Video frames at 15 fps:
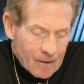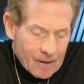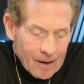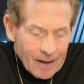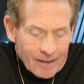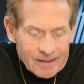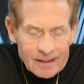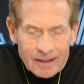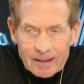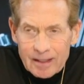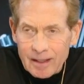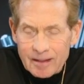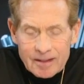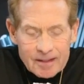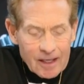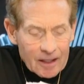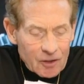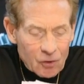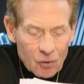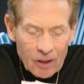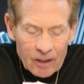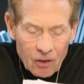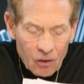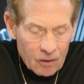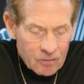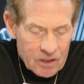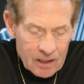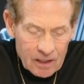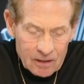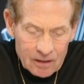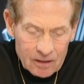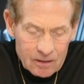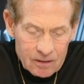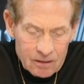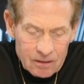I said, yeah, he's got great arm talent,